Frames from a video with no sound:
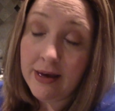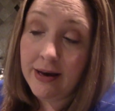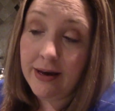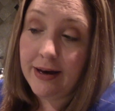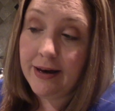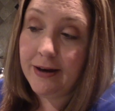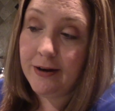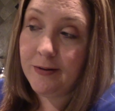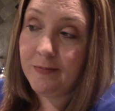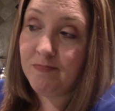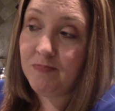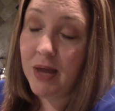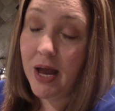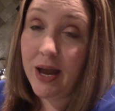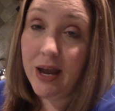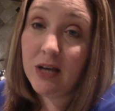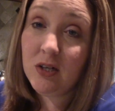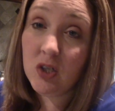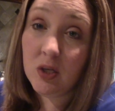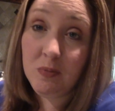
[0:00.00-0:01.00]
I
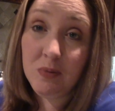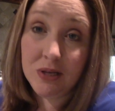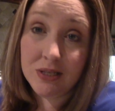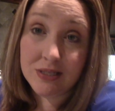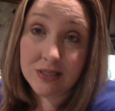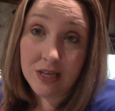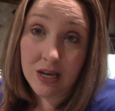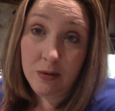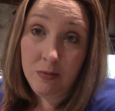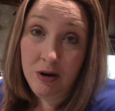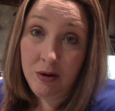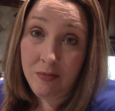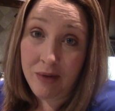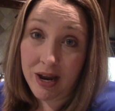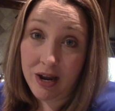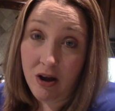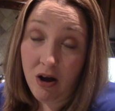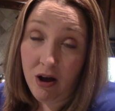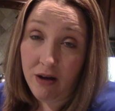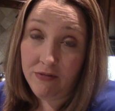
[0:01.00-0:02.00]
actually put cinnamon in
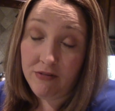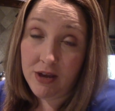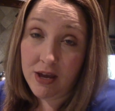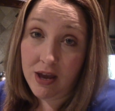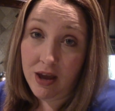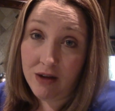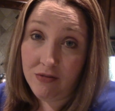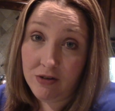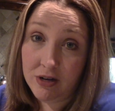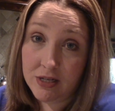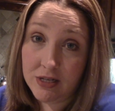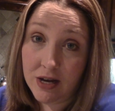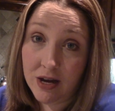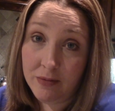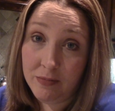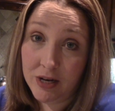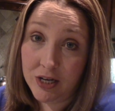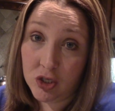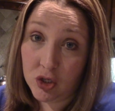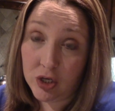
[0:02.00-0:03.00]
my coffee every
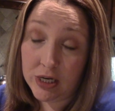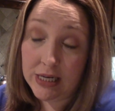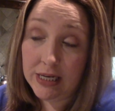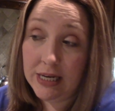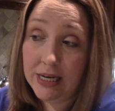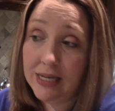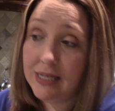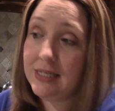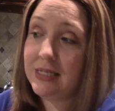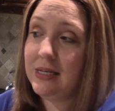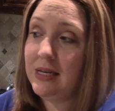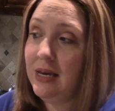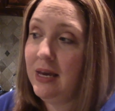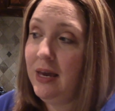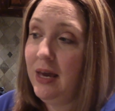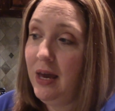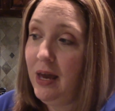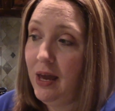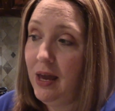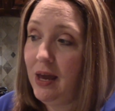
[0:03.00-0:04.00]
time I drink it,
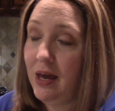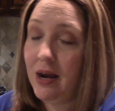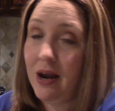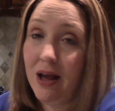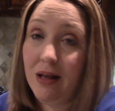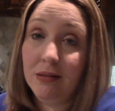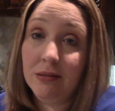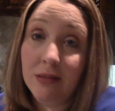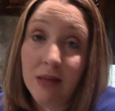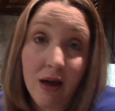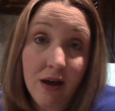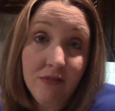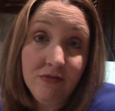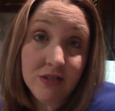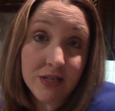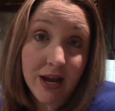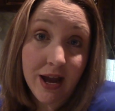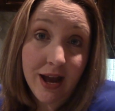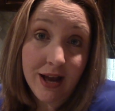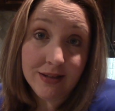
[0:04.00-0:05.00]
and I love
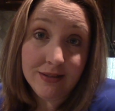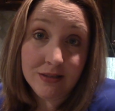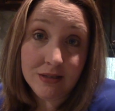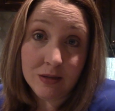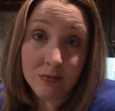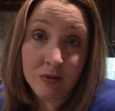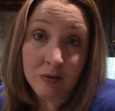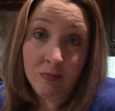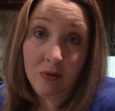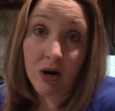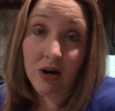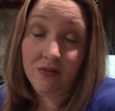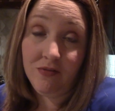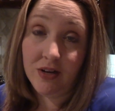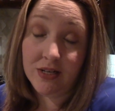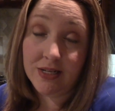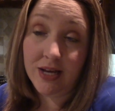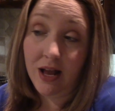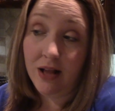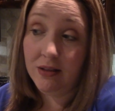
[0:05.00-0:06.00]
to add cinnamon bark
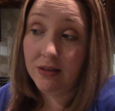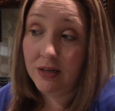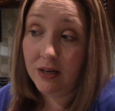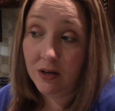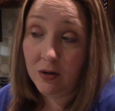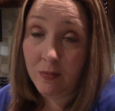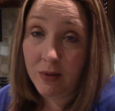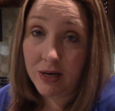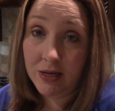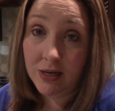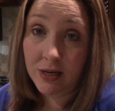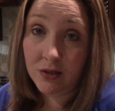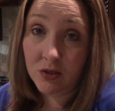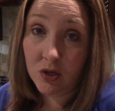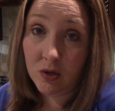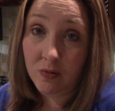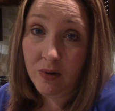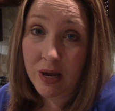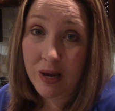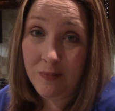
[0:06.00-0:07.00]
vitality to my
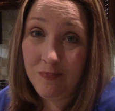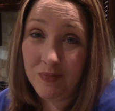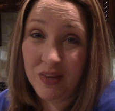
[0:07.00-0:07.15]
Ningxia Red.